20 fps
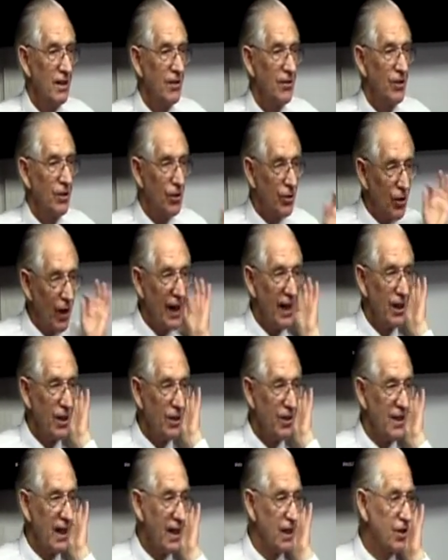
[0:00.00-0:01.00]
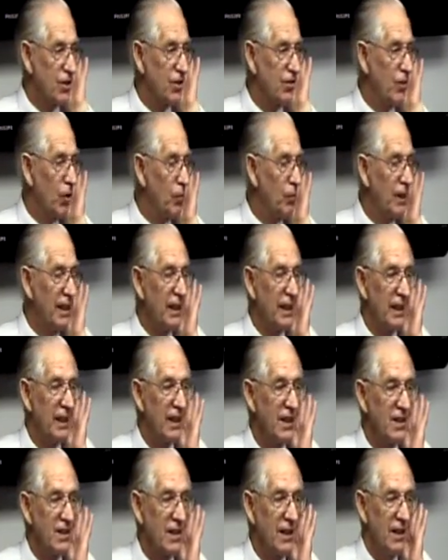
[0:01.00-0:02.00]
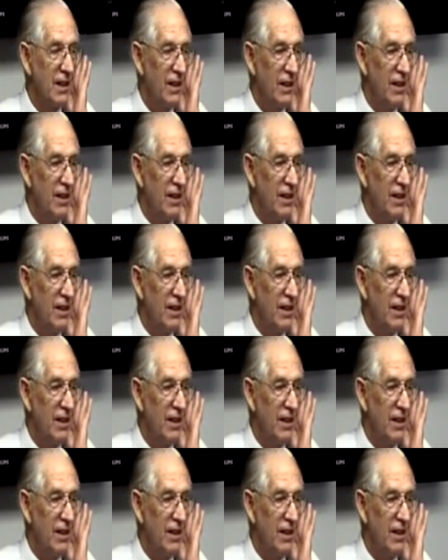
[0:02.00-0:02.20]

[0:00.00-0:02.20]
of obedience,